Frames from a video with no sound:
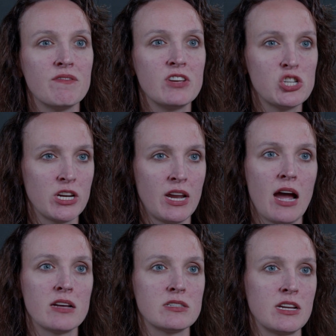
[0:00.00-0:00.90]
vision
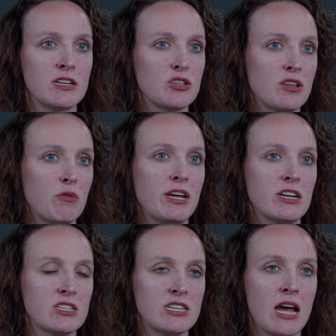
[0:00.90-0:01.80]
casting so that we
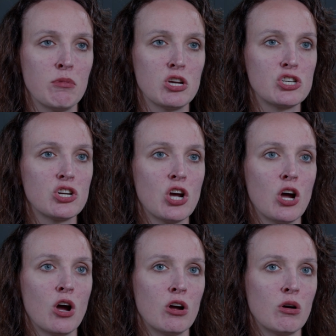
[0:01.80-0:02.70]
could establish
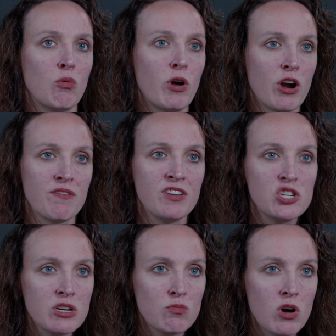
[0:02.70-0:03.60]
what our
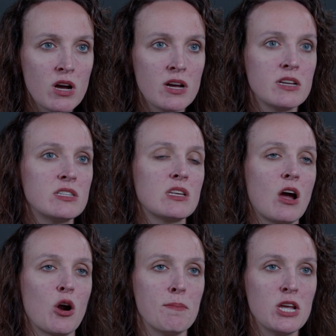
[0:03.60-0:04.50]
vision was,
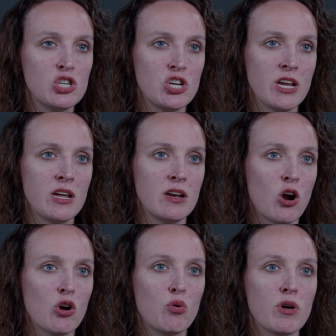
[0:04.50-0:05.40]
our mission,
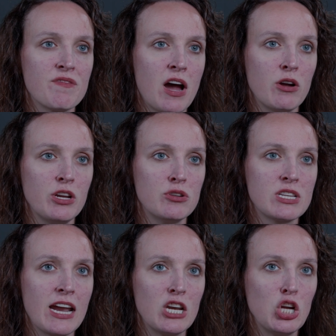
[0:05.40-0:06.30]
our core
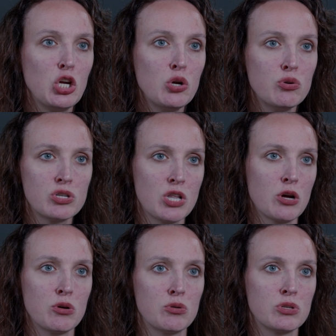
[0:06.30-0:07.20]
values, and use
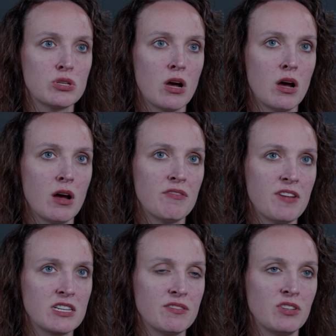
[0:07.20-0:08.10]
those
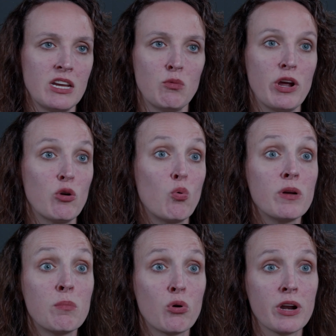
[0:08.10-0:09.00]
effectively when
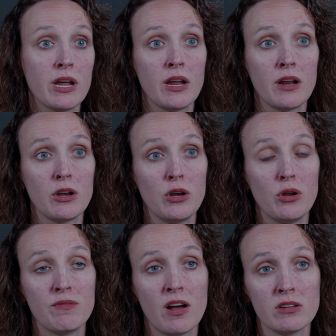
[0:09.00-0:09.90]
onboarding
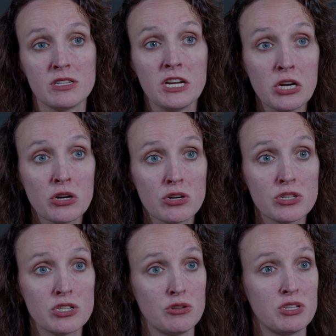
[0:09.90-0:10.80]
new
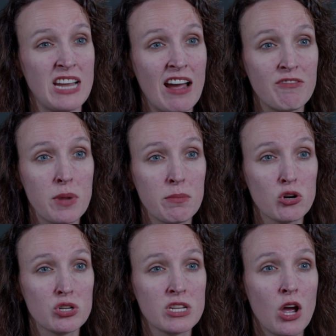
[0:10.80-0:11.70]
volunteers, new staff
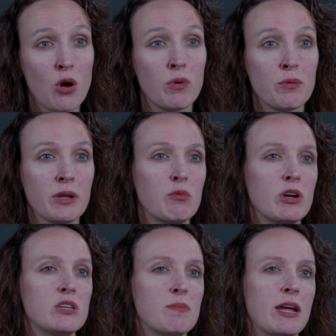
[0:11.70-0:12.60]
members. We really
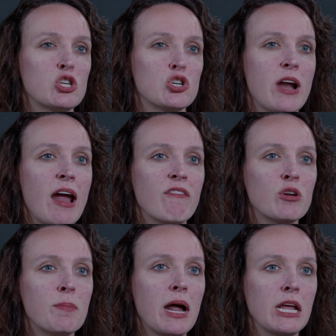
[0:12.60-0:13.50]
wanted to make sure
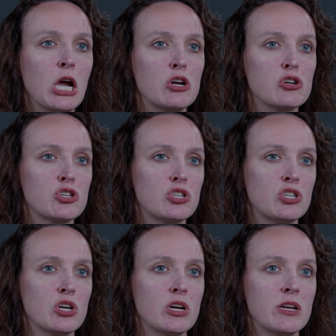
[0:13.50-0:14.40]
everybody
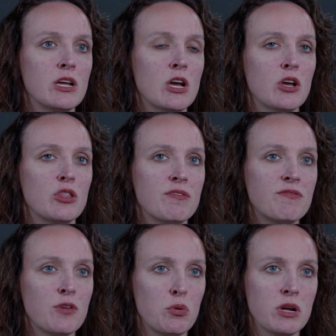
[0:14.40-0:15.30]
understood the
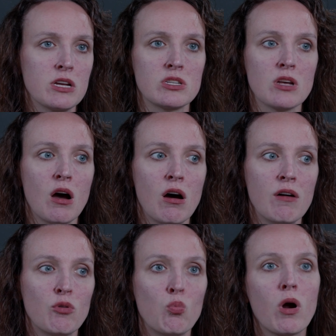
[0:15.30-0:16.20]
focus
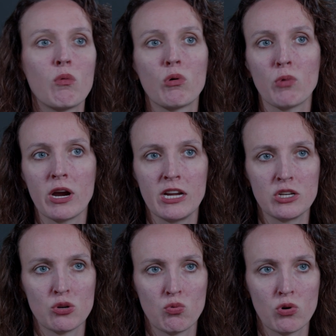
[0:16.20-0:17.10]
of what we're
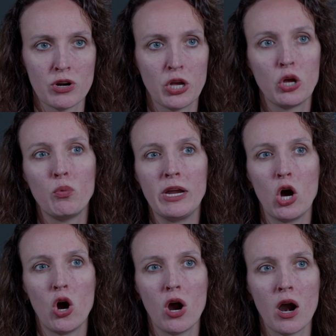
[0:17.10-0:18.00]
working toward, who we
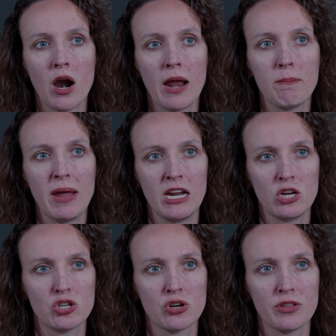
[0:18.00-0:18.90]
are, and
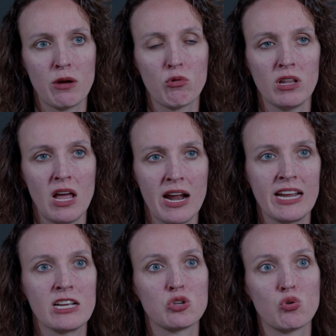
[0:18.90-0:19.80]
making sure that we're
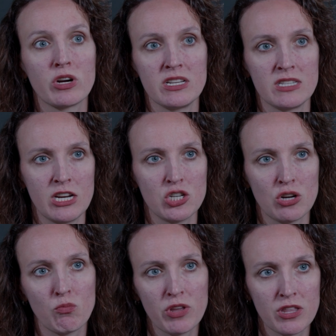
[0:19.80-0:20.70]
aligning as an
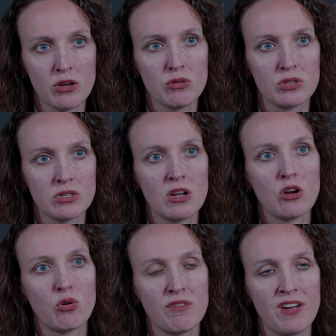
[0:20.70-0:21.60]
organization with those
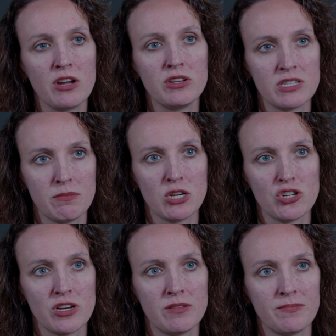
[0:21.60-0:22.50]
core values and
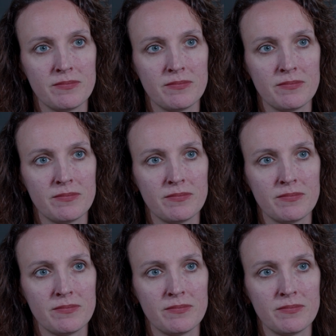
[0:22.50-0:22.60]
mission.